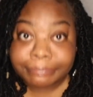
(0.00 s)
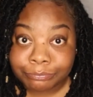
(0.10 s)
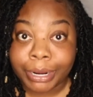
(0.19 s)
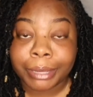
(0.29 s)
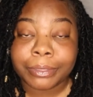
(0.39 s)

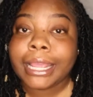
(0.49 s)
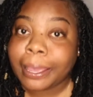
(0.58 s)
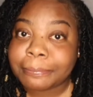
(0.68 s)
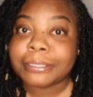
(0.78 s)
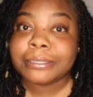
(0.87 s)
right when it
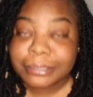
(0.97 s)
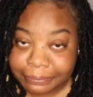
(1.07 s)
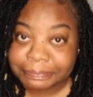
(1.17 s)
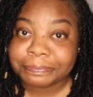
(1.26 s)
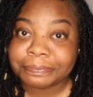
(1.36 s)
happens.
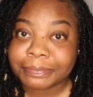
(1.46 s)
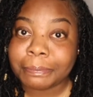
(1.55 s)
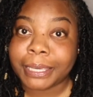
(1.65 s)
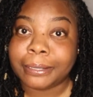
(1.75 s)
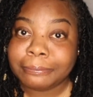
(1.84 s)

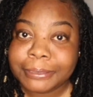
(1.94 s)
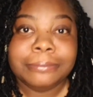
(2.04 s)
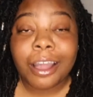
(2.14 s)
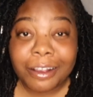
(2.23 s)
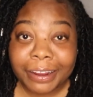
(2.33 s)
Big ups.
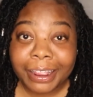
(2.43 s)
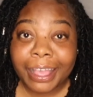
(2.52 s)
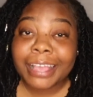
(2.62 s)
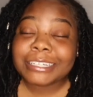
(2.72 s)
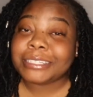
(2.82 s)
Alright, I actually